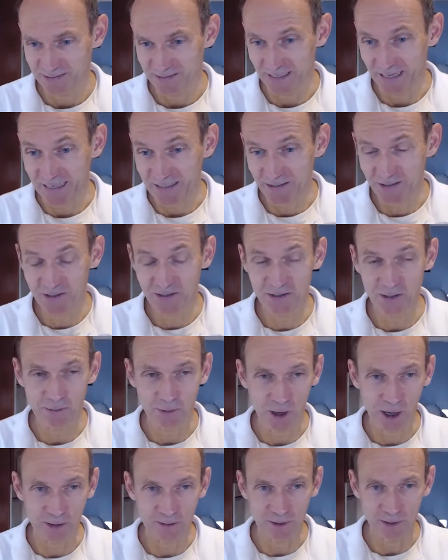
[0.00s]
That's the
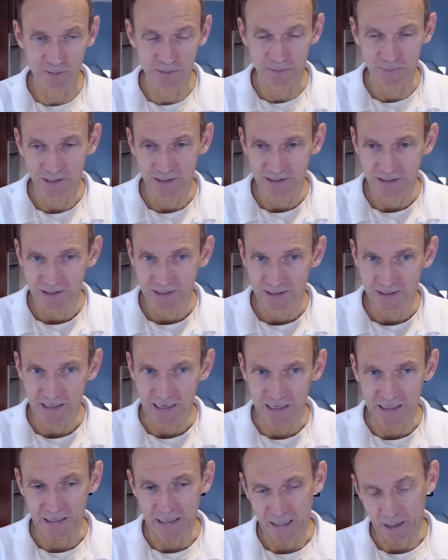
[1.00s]
problem.
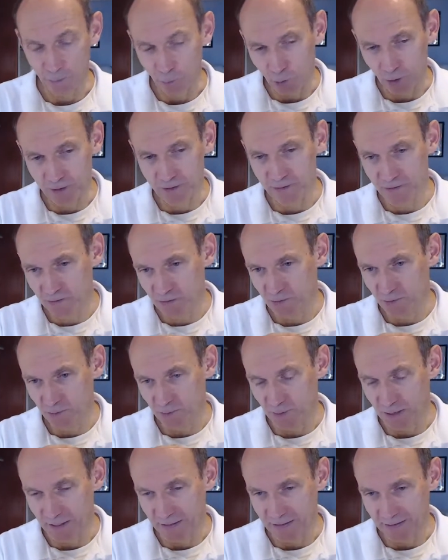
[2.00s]
I want
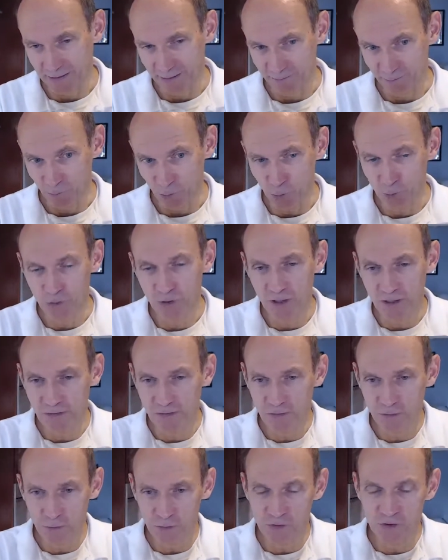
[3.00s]
my
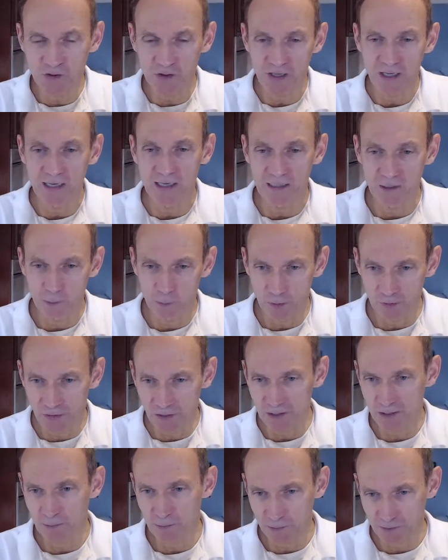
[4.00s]
nutrients to stay
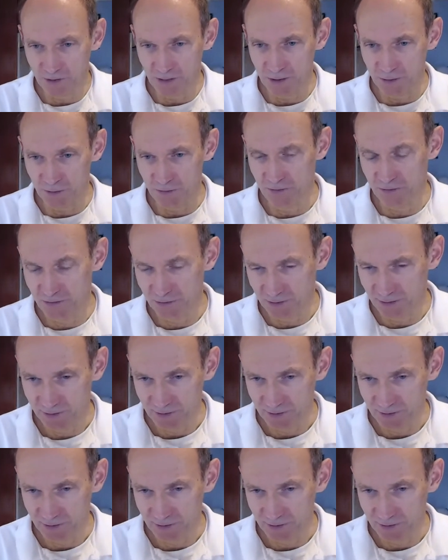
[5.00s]
within the potatoes.